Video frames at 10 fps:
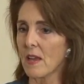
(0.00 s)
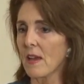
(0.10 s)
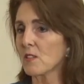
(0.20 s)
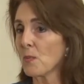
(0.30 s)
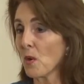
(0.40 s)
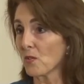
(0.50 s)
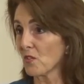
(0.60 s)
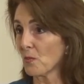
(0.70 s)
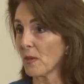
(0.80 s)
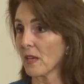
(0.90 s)
as
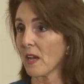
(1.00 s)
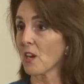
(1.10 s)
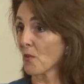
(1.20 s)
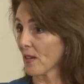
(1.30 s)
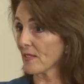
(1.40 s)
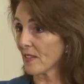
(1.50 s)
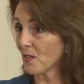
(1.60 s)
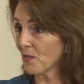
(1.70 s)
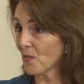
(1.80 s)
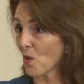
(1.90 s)
opposed to being
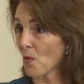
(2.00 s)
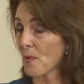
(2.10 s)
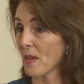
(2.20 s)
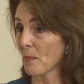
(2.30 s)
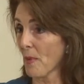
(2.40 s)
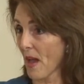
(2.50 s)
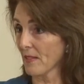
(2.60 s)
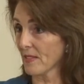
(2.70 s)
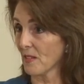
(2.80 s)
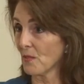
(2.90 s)
aggressive or being
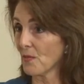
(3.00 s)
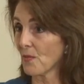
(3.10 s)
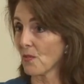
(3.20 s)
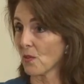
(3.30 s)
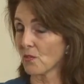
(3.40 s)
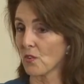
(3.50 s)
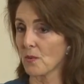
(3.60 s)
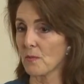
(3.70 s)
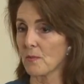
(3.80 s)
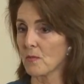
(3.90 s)
passive. Those
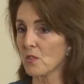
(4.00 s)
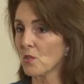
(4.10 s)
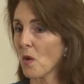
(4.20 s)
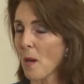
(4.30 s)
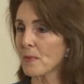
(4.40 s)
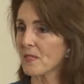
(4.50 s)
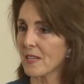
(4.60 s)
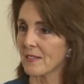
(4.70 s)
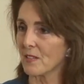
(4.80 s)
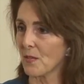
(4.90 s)
are two opposite
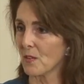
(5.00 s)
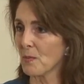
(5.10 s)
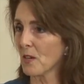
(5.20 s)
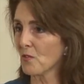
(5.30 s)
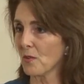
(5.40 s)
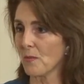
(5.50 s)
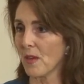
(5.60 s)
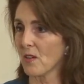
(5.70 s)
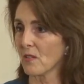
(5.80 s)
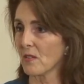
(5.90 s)
ends of the spectrum
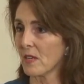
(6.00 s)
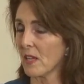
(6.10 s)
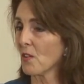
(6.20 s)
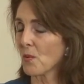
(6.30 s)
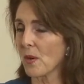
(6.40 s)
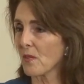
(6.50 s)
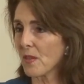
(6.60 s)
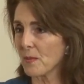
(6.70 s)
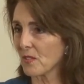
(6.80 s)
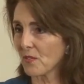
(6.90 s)
that are neither one of
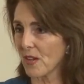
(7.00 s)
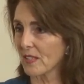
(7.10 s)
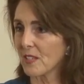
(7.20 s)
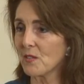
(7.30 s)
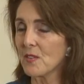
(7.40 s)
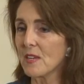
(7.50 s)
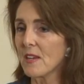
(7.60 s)
them is effective.